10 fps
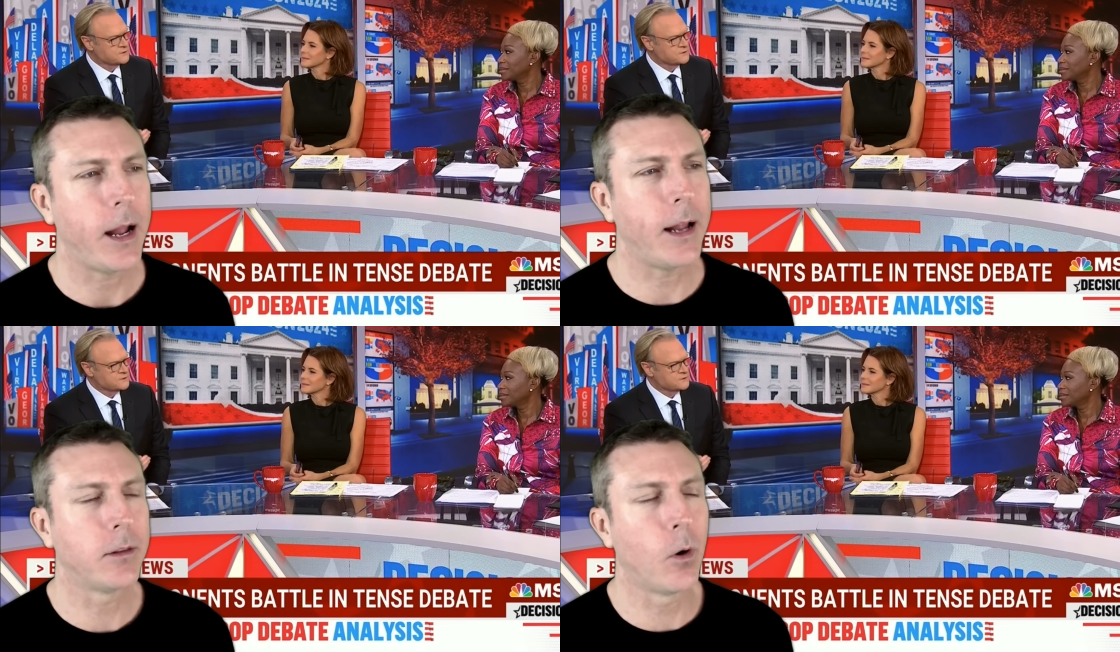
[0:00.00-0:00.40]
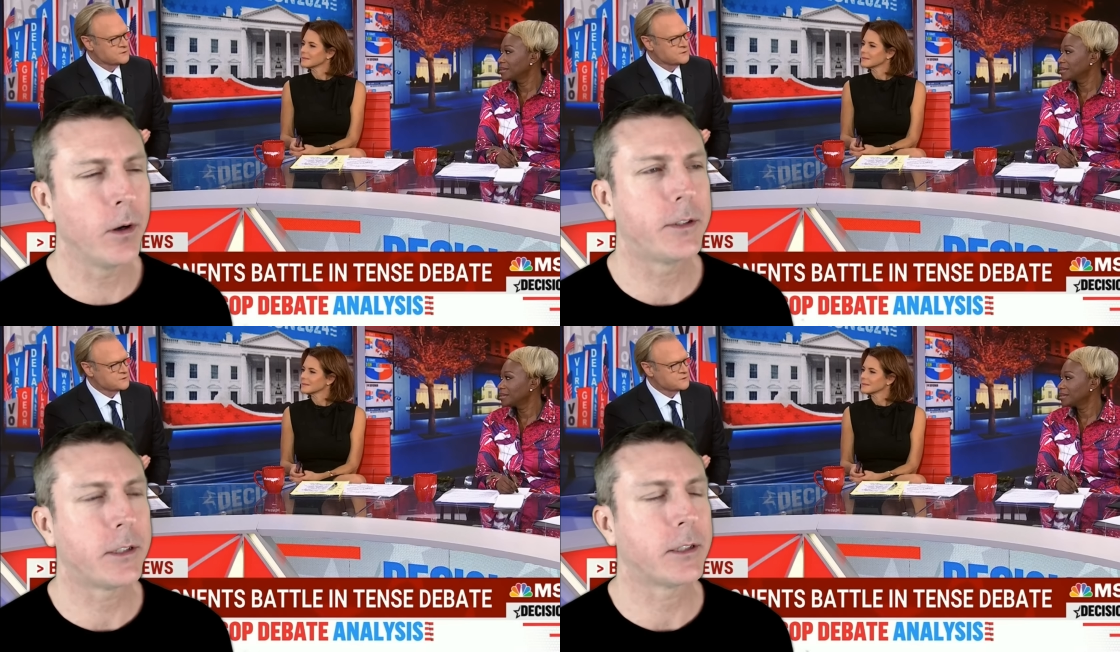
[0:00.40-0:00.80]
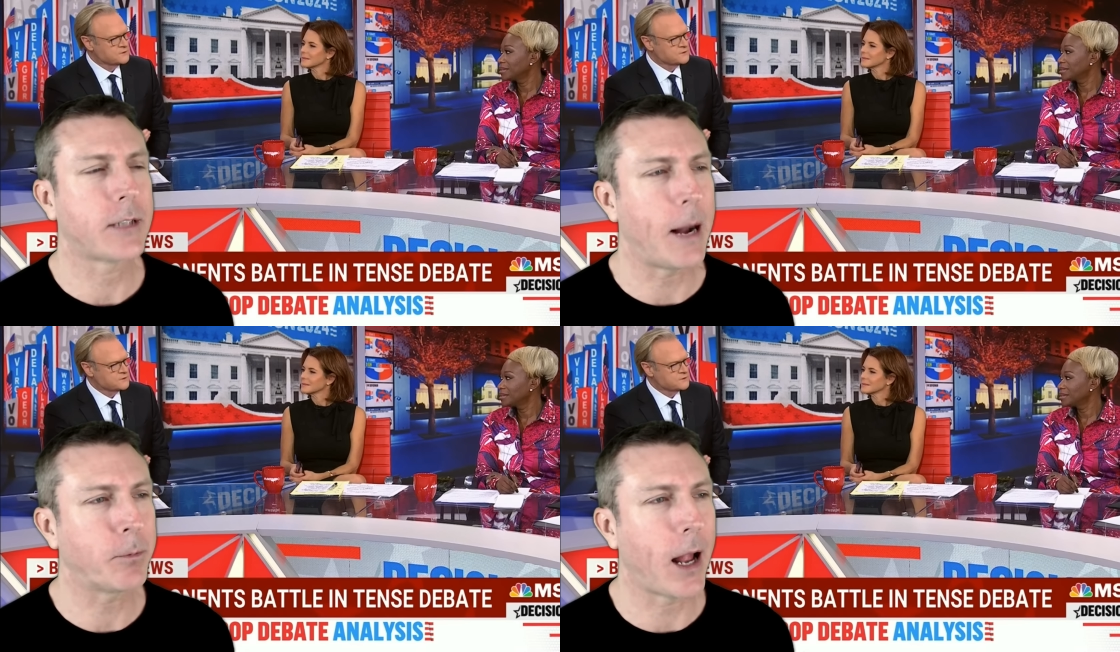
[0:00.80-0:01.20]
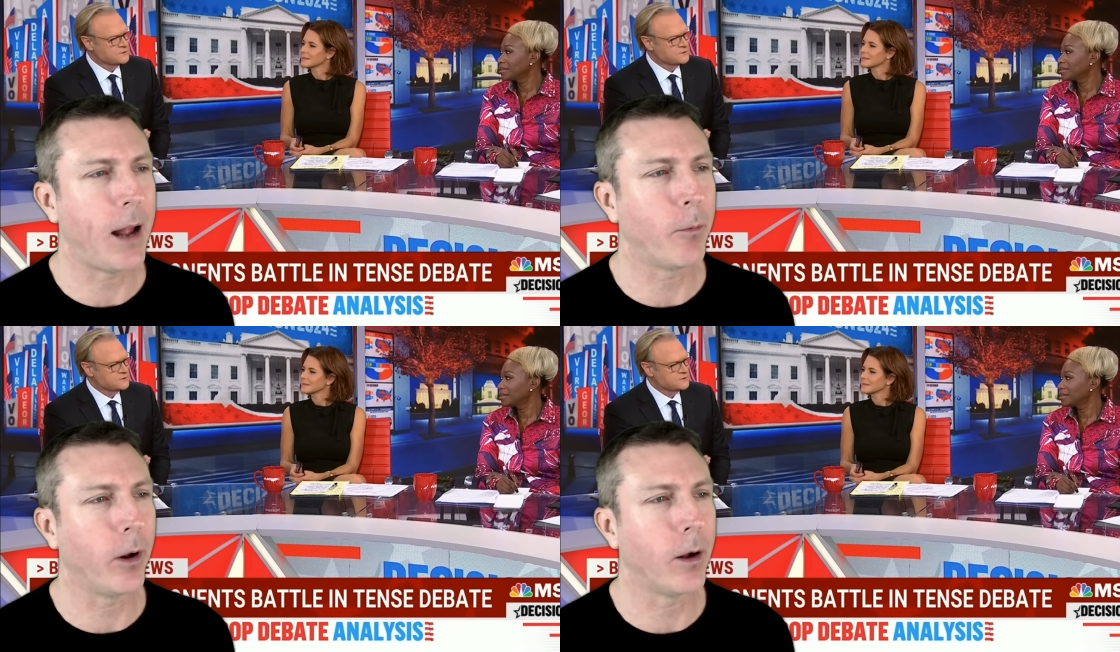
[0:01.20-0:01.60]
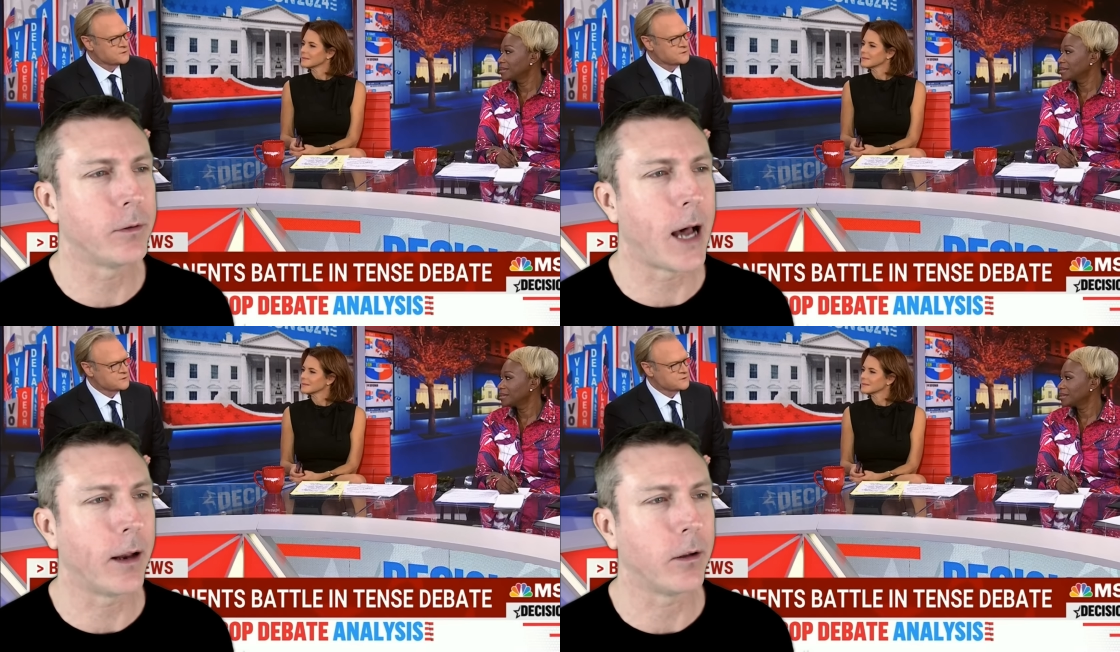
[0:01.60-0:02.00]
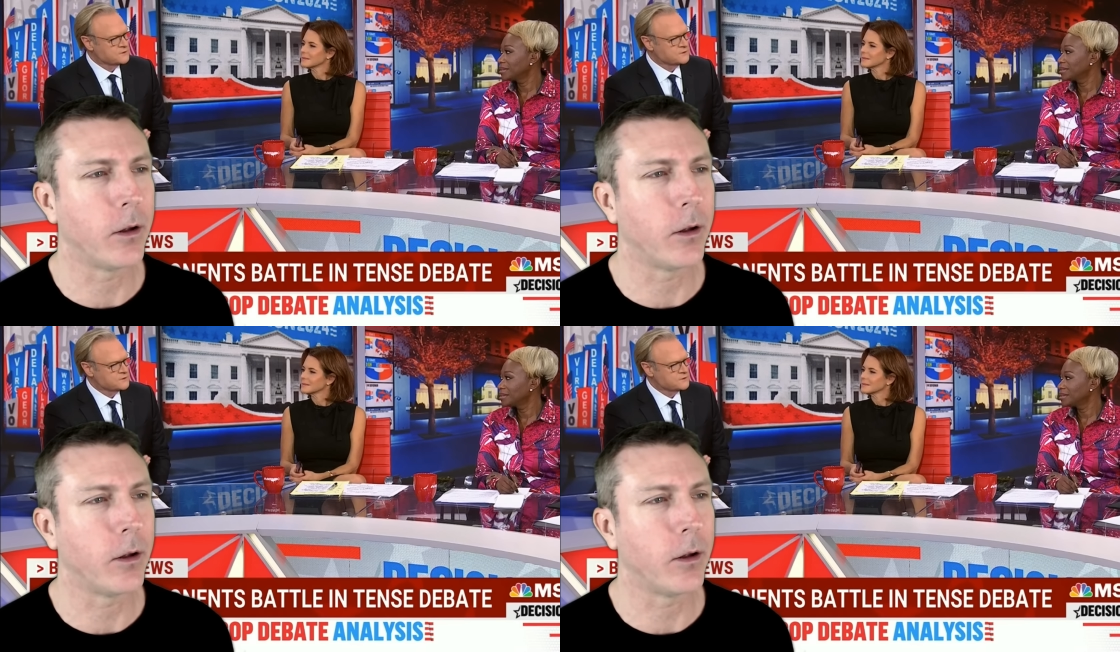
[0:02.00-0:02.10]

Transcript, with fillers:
Speaker 1: And Lawrence stopped the hammering O'Donnell,